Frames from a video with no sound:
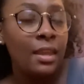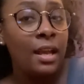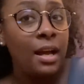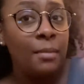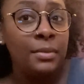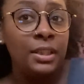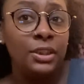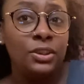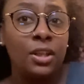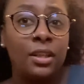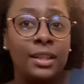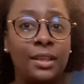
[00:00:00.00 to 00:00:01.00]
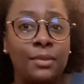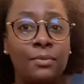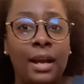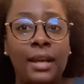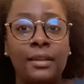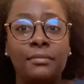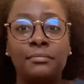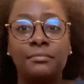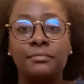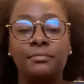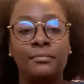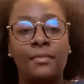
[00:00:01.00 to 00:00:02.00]
I'm gonna need y'all to get right.
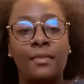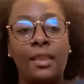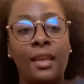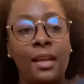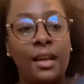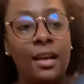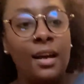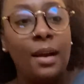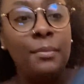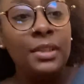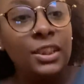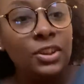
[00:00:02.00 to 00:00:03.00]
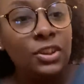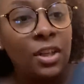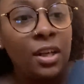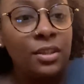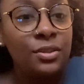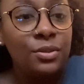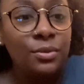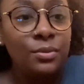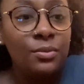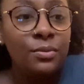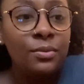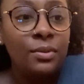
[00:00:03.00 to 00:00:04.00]
I'm gonna need y'all
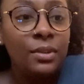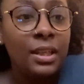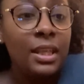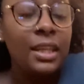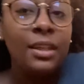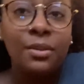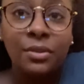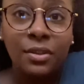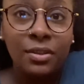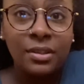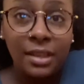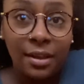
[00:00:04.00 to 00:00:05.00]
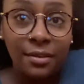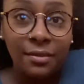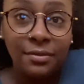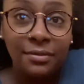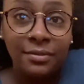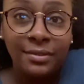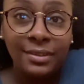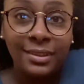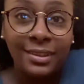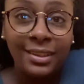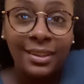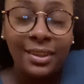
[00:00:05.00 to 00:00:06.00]
to heal yourself
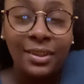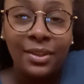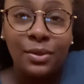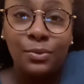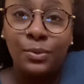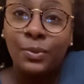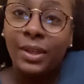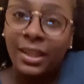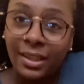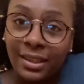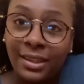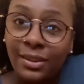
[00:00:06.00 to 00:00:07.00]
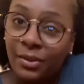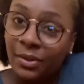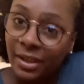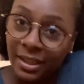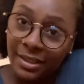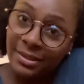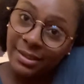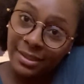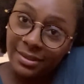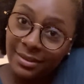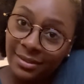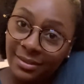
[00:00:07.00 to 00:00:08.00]
through healing your
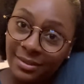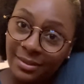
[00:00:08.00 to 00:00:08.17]
ancestors.